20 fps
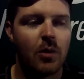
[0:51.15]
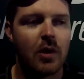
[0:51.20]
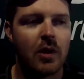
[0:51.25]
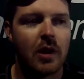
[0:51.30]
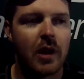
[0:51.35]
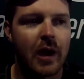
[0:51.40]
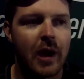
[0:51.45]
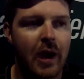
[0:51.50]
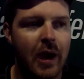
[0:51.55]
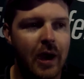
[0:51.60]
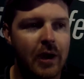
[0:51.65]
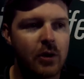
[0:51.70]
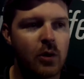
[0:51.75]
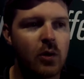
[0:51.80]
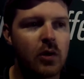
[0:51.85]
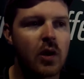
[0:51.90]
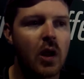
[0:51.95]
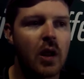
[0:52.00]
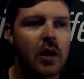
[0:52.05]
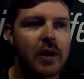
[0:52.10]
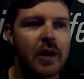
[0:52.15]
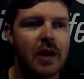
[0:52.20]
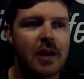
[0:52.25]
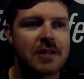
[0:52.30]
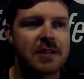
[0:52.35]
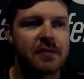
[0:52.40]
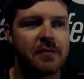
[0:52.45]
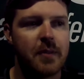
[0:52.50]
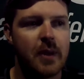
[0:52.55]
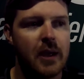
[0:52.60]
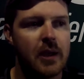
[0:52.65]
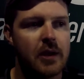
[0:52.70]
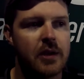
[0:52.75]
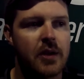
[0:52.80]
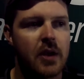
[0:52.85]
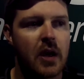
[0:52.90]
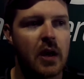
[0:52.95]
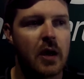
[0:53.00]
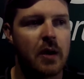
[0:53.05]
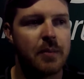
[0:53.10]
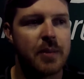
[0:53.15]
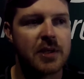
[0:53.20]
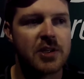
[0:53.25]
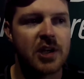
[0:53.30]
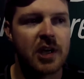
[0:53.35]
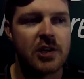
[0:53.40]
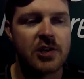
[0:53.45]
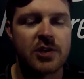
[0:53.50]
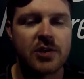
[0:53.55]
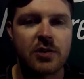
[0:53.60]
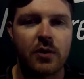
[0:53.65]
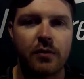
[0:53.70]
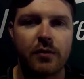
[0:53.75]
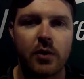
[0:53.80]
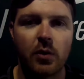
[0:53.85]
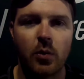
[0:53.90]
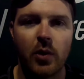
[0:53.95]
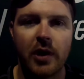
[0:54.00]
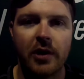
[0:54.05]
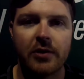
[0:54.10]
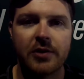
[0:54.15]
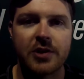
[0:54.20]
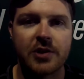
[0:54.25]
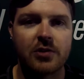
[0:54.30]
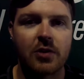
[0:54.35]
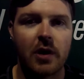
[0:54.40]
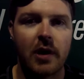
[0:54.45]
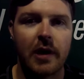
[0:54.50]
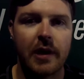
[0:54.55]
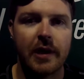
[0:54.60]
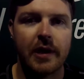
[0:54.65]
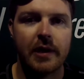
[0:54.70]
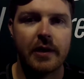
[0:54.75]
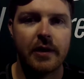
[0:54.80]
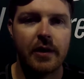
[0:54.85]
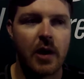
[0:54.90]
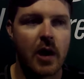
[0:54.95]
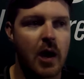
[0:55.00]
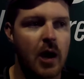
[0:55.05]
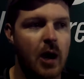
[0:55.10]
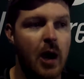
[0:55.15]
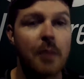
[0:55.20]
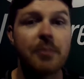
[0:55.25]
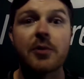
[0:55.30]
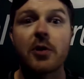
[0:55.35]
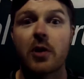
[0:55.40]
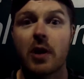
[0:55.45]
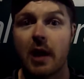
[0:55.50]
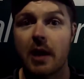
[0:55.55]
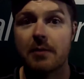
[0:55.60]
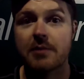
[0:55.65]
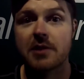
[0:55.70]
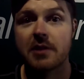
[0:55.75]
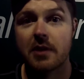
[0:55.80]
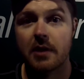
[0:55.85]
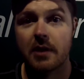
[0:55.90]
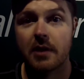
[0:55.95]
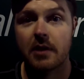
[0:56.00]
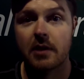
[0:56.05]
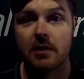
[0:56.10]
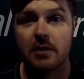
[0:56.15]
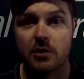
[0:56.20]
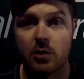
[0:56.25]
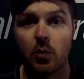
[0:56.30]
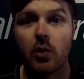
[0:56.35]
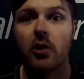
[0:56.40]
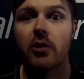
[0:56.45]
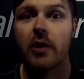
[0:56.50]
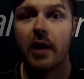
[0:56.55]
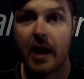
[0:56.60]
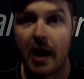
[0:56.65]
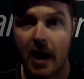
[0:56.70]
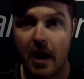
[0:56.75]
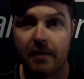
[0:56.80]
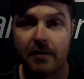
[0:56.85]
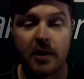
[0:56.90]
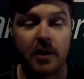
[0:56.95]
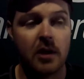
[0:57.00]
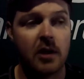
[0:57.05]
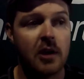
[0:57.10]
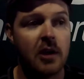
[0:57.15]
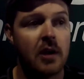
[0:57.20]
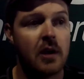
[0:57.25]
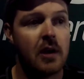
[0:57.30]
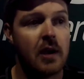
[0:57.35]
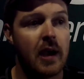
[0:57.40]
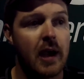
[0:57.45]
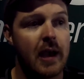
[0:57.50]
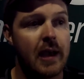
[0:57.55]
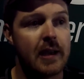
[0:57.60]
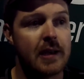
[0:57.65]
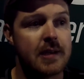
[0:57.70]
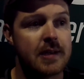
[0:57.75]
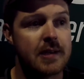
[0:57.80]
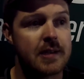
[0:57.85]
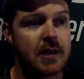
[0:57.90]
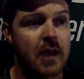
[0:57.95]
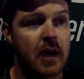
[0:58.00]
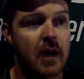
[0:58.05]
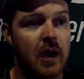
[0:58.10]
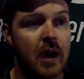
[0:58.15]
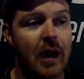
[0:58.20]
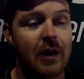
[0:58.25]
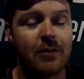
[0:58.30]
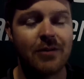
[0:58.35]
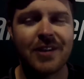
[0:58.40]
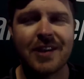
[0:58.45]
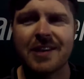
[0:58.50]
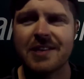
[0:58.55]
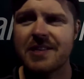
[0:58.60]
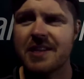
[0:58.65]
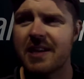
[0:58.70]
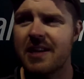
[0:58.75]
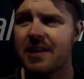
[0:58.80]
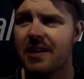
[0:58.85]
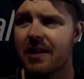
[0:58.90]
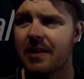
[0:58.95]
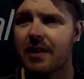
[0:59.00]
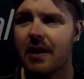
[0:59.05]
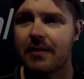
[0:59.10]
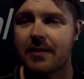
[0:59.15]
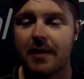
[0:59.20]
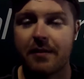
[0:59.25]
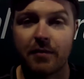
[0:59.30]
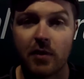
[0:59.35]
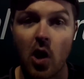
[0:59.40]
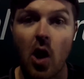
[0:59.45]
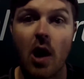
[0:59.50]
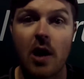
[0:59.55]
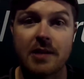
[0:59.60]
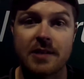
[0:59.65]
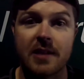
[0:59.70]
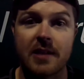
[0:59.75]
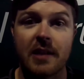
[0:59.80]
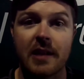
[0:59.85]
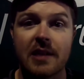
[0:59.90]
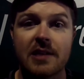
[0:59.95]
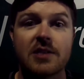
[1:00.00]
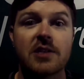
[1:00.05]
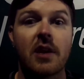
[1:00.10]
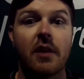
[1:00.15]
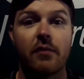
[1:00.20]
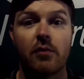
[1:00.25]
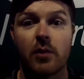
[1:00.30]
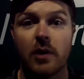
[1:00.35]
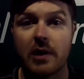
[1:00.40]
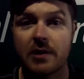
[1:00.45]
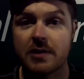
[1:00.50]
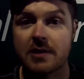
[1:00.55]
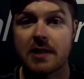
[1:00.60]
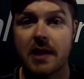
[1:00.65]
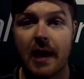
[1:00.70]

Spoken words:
Well, I know a lot of guys have made big changes over the winter to try and up their game to where they have it. And I don't think it's anything that they've lost. I think it's everyone else